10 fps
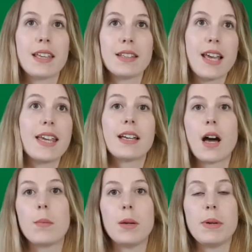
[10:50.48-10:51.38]
take a
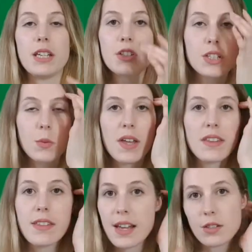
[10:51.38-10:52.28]
couple of pictures,
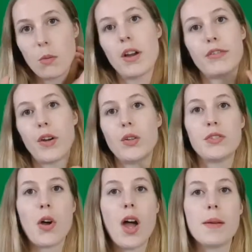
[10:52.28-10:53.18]
whether that's on my phone
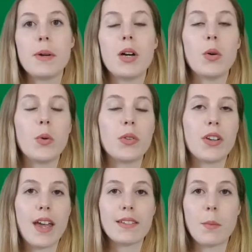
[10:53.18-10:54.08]
timer or to
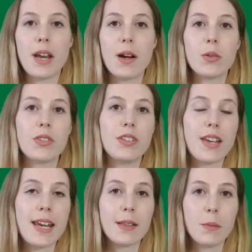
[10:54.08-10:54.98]
get someone else to
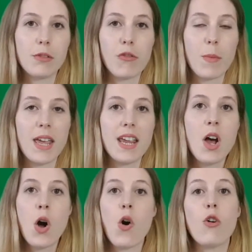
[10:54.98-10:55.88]
take them for me,
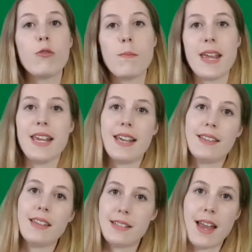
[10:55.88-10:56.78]
of me
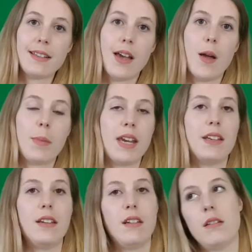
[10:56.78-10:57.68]
in the setup
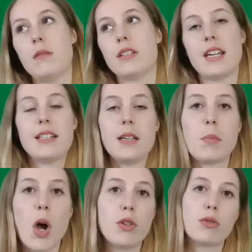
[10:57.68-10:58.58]
in seated
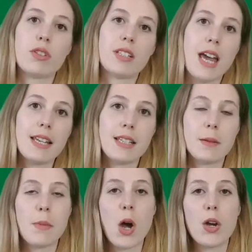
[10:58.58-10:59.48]
pose or standing
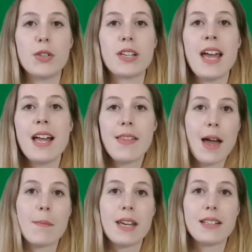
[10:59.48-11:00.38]
pose.
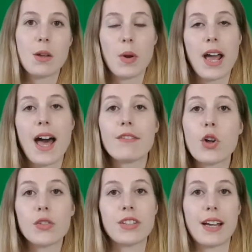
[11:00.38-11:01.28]
That means that when I have
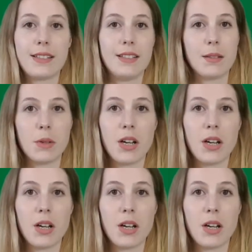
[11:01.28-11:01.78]
contacted some